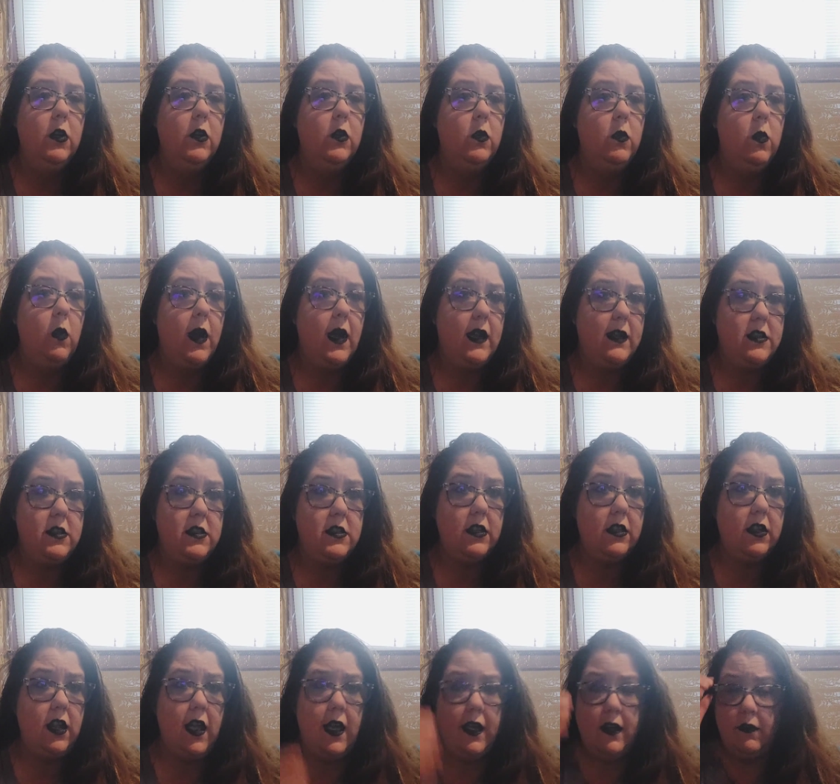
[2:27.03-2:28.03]
watched a
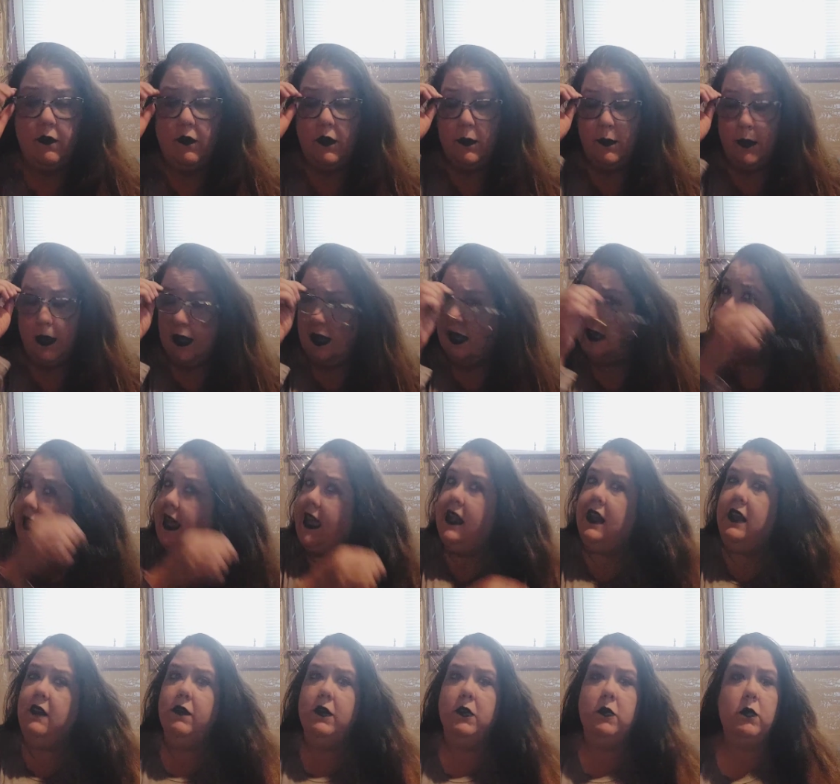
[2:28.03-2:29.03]
lot of them, and I
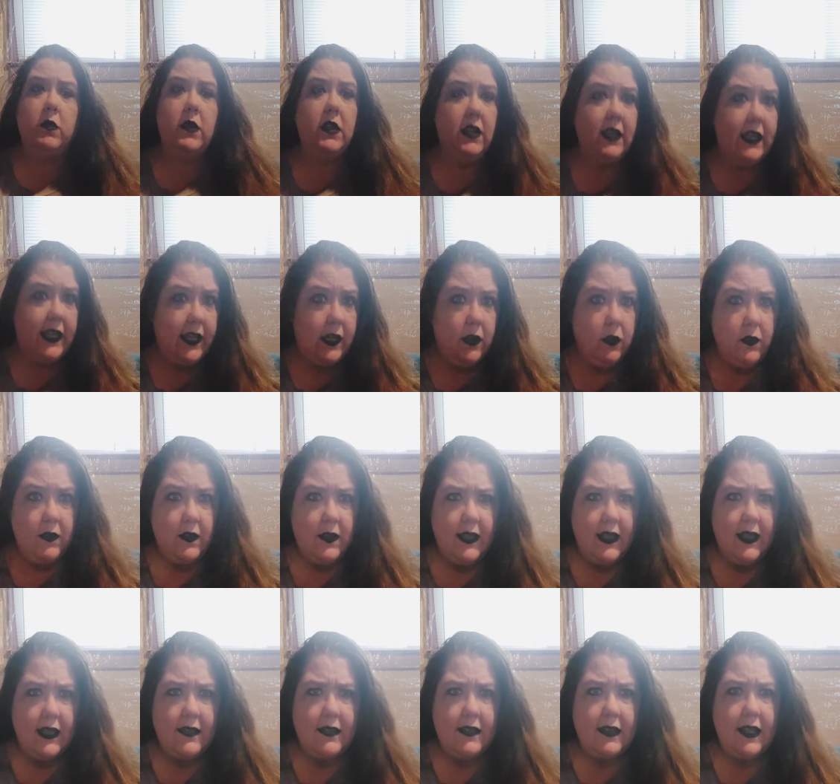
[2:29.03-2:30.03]
can't even really use the
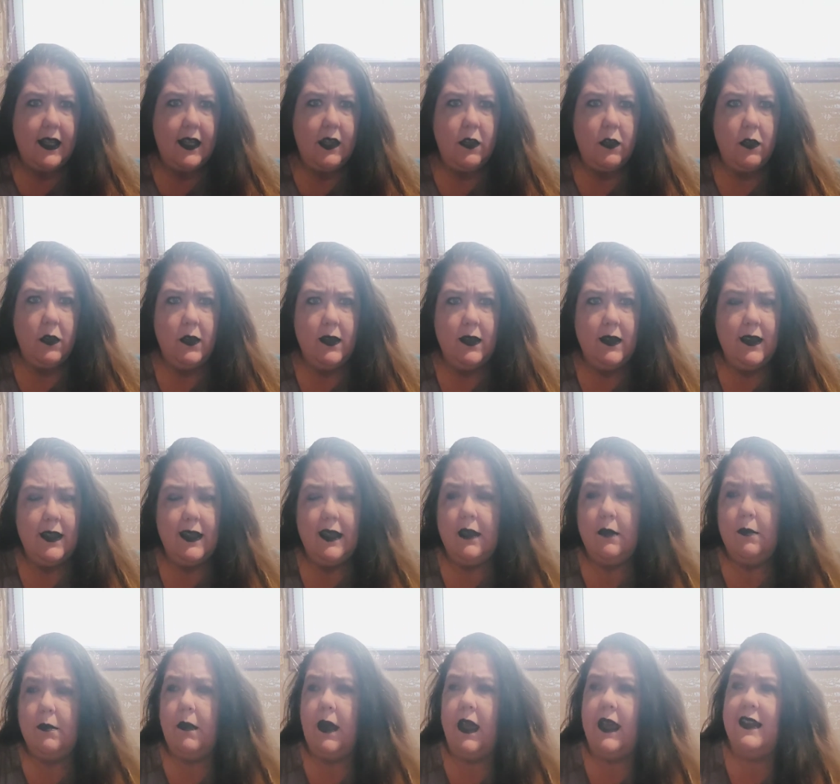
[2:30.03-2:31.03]
excuse
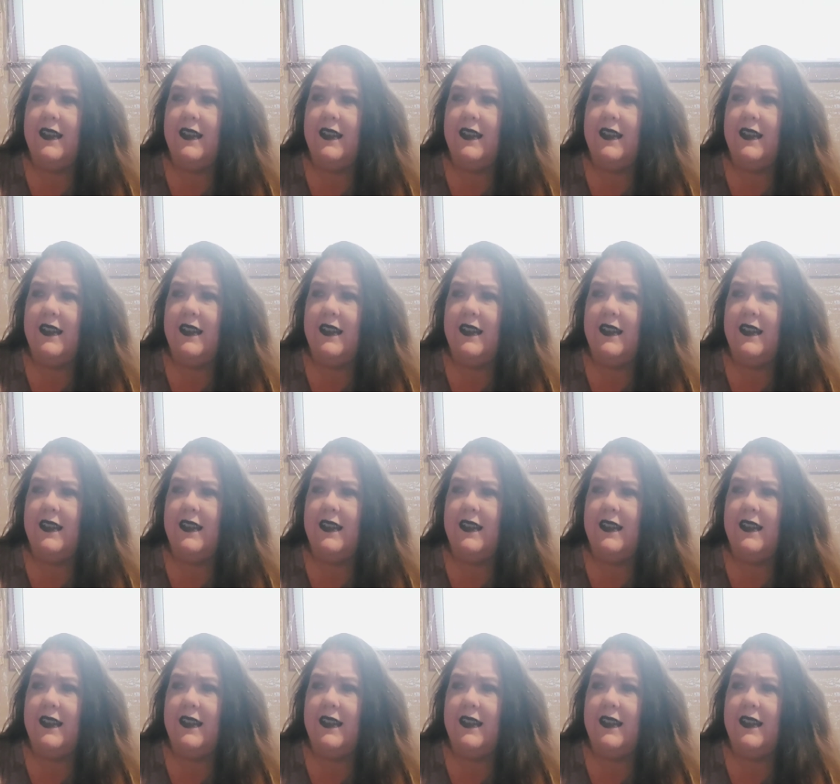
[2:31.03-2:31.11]
that my